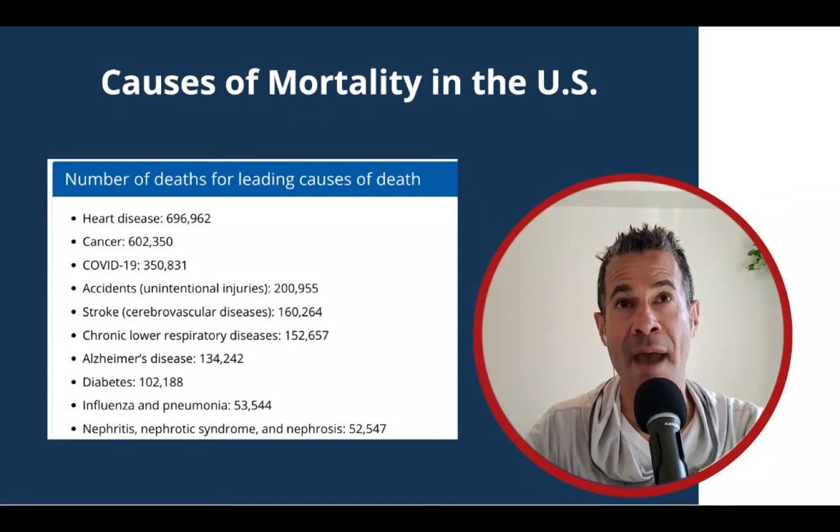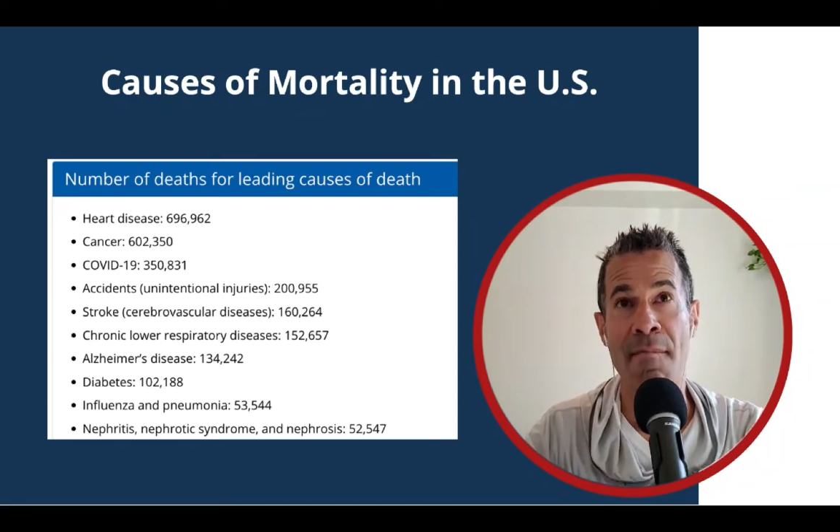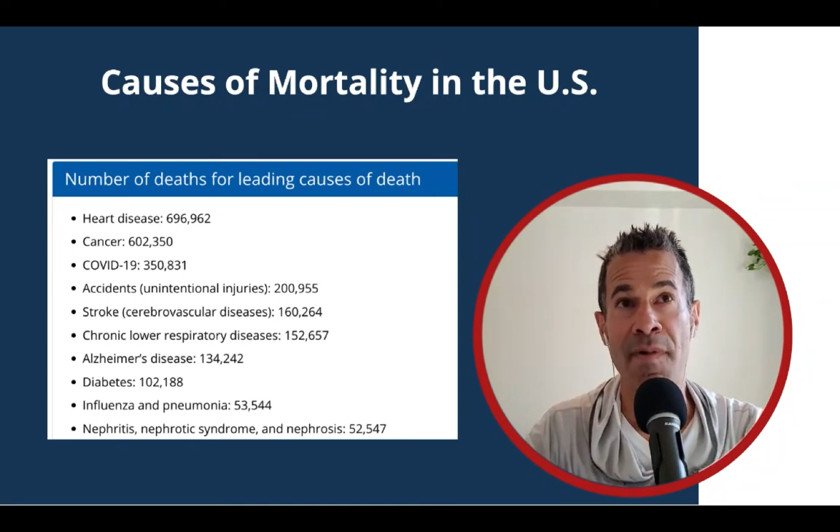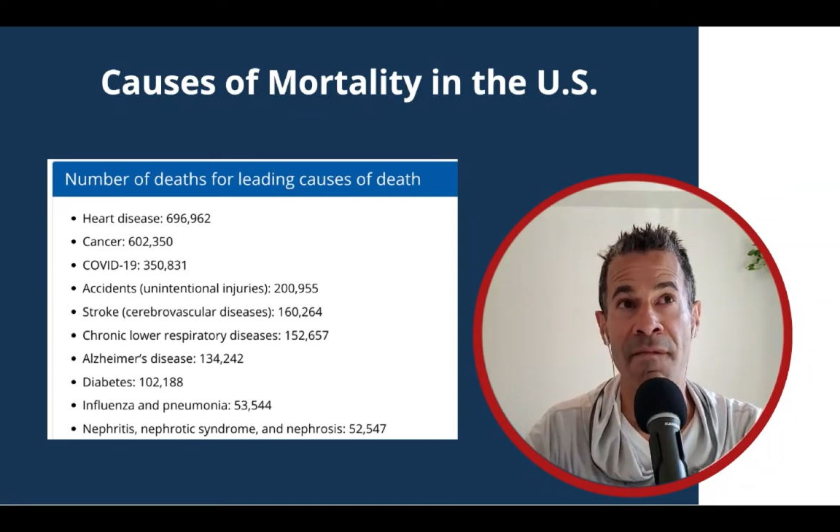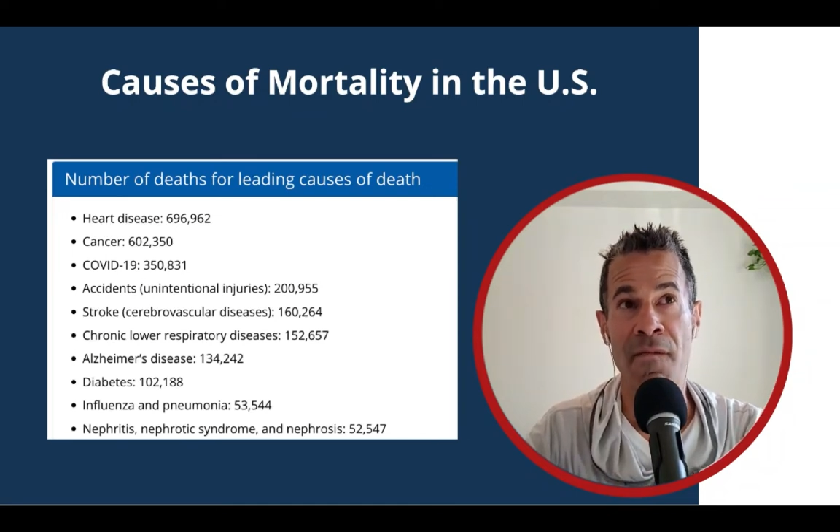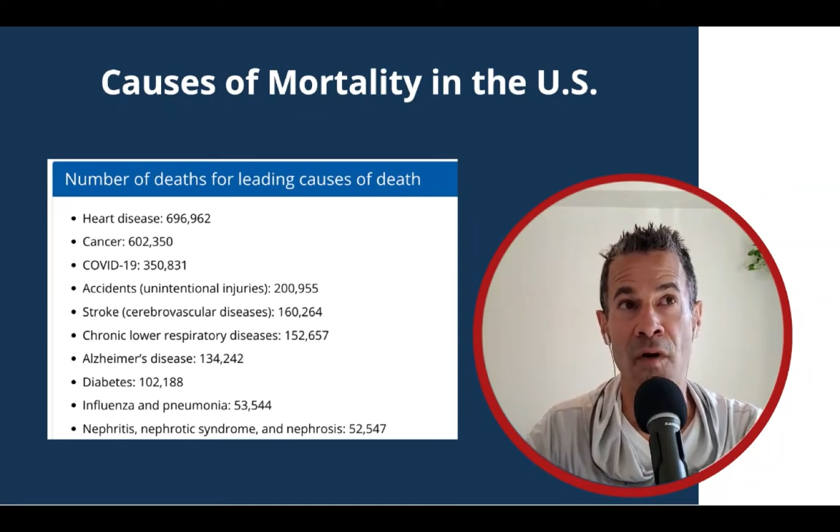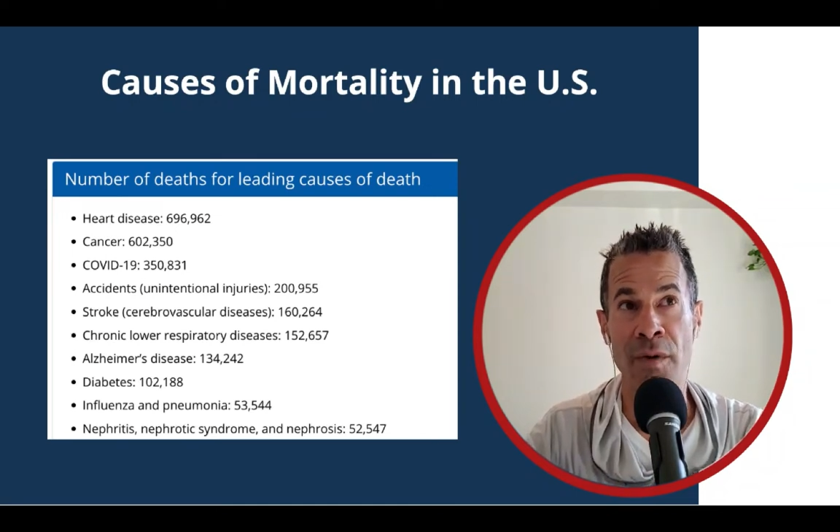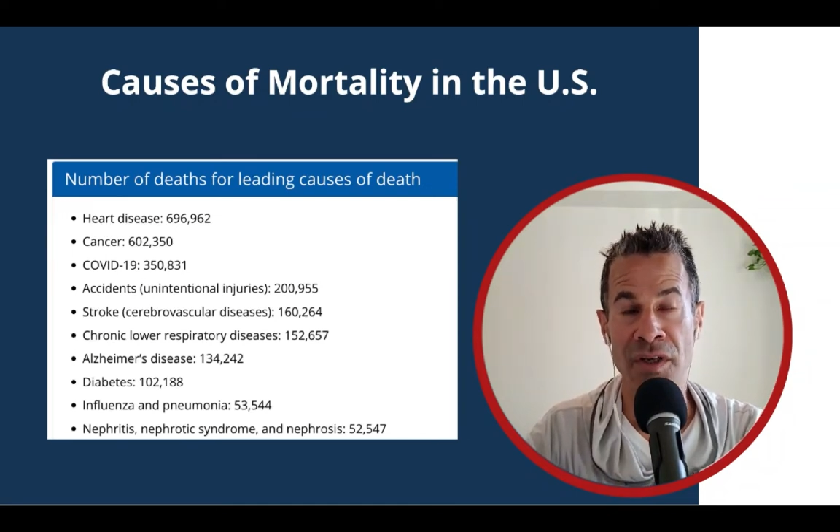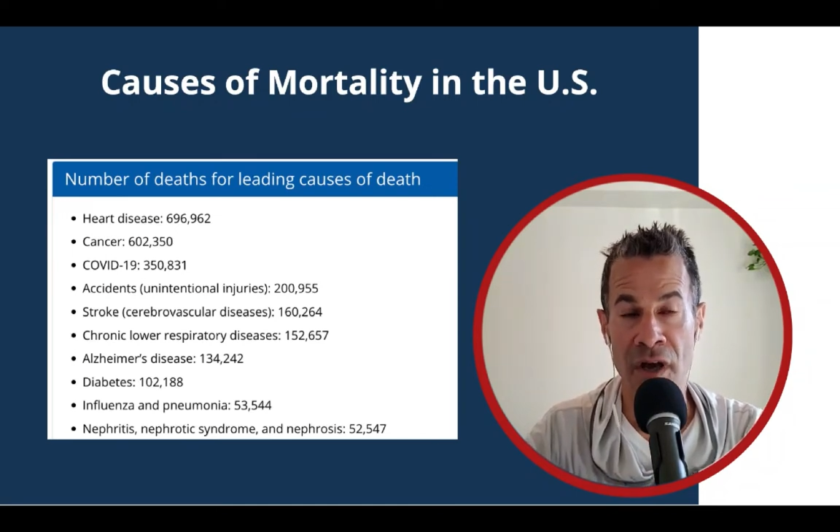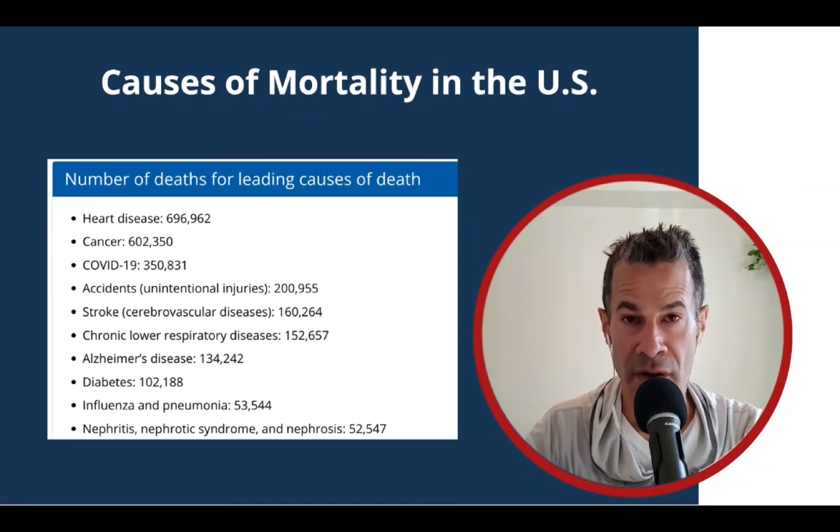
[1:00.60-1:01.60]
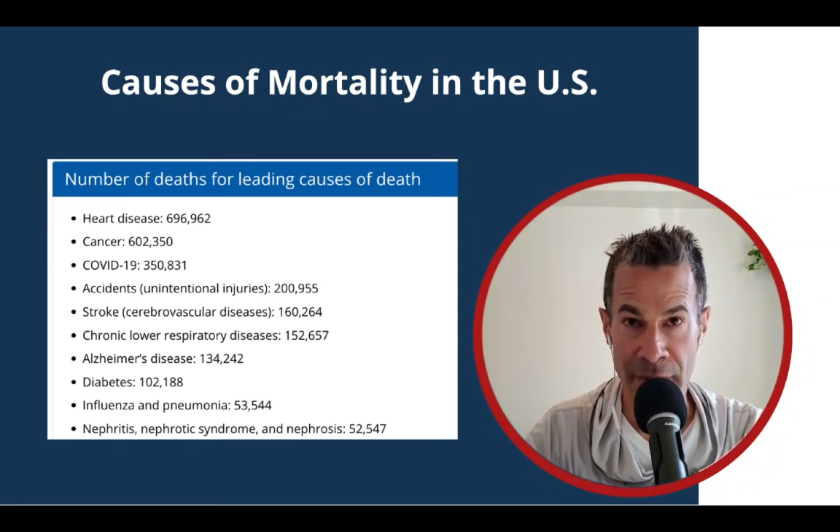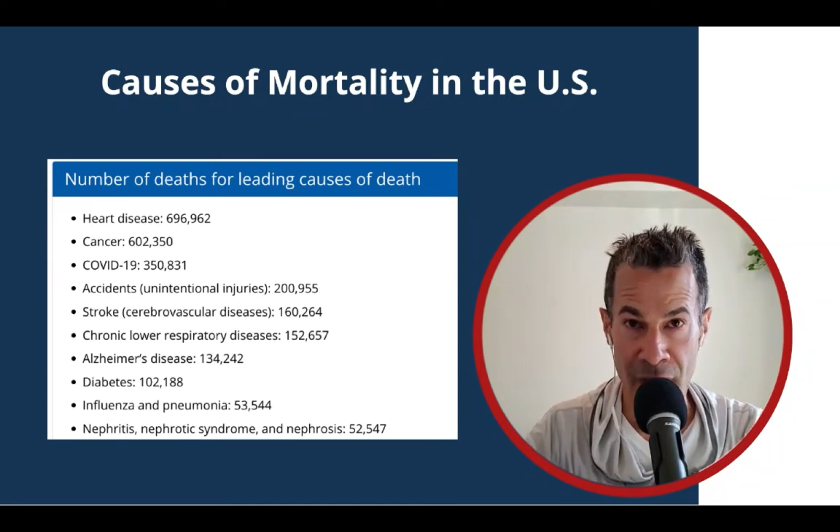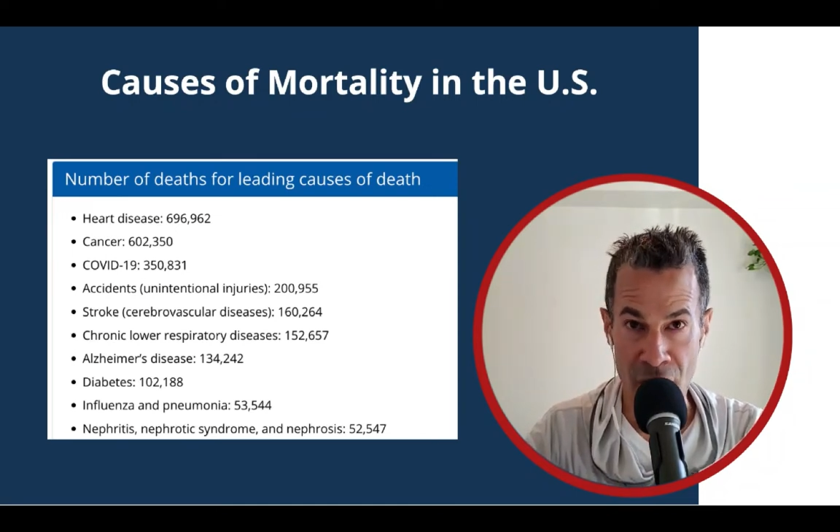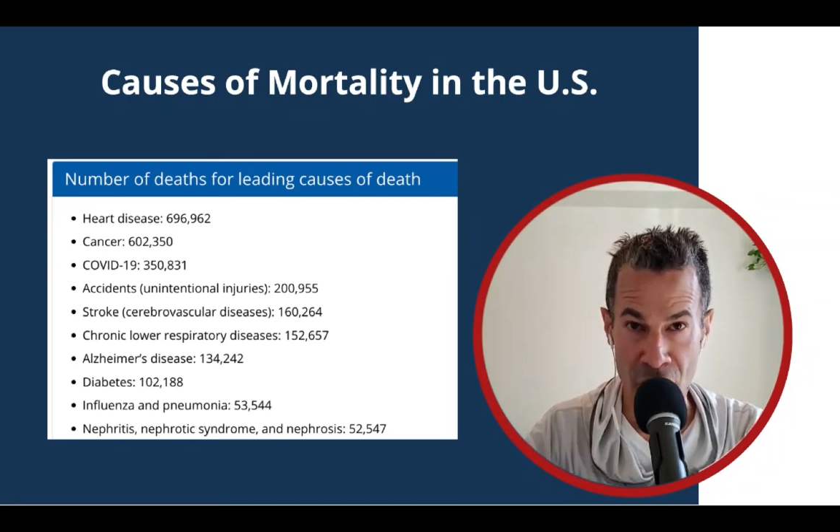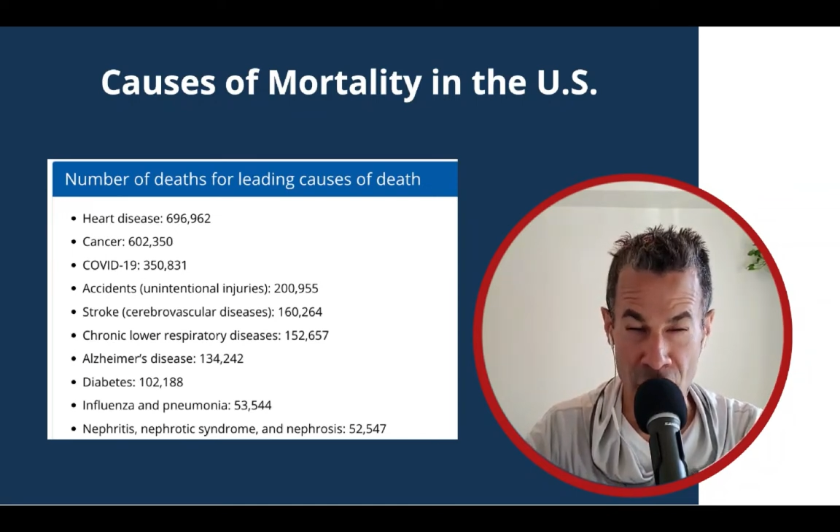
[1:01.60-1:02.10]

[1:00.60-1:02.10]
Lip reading: Before we talk about